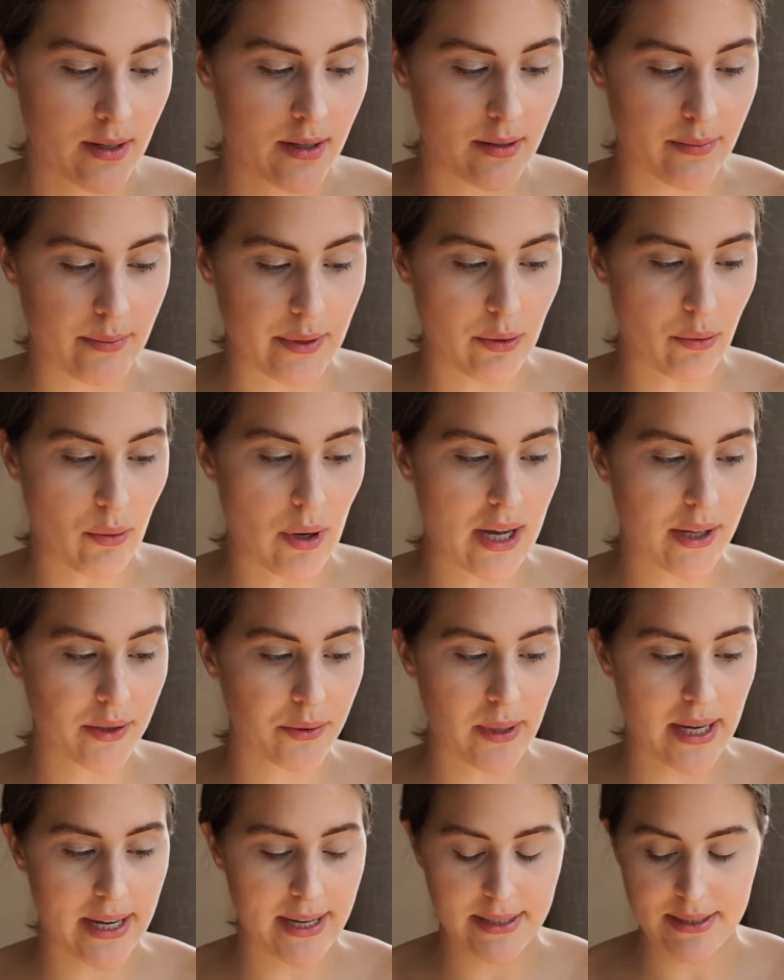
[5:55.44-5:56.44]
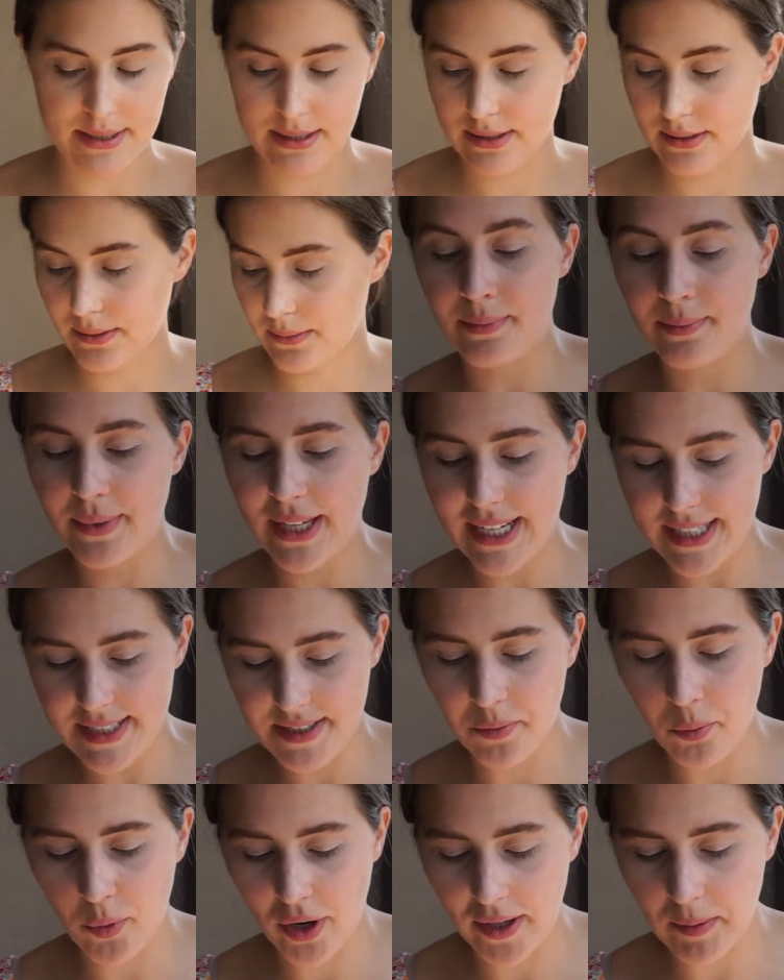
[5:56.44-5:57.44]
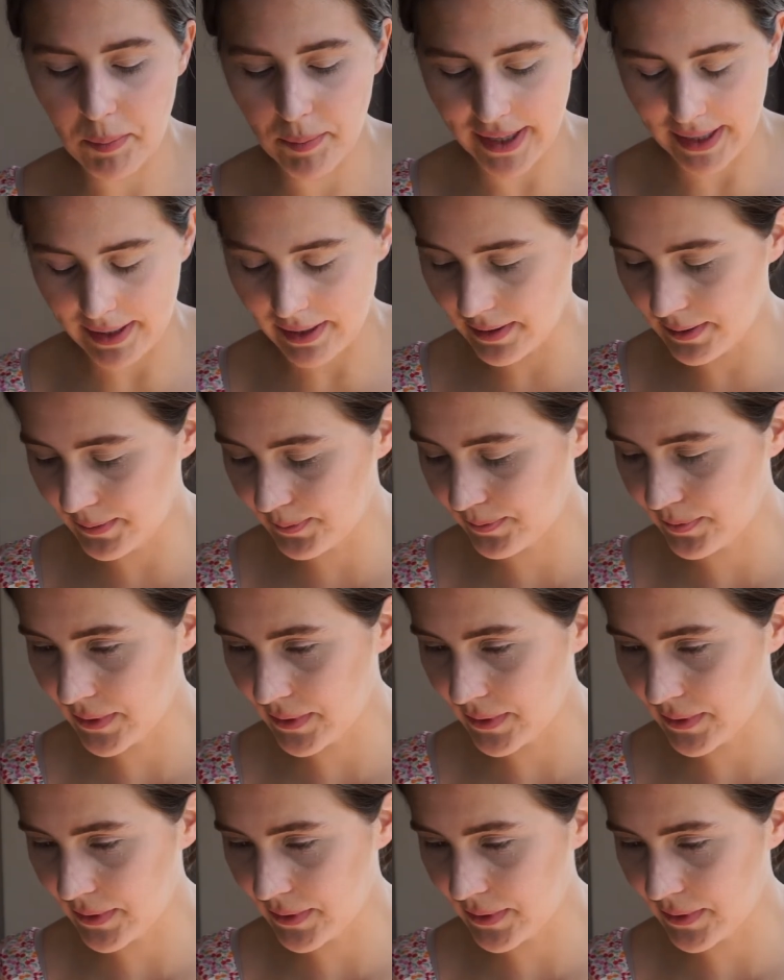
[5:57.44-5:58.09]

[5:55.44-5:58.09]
In the Wild West, because I'm wearing pink,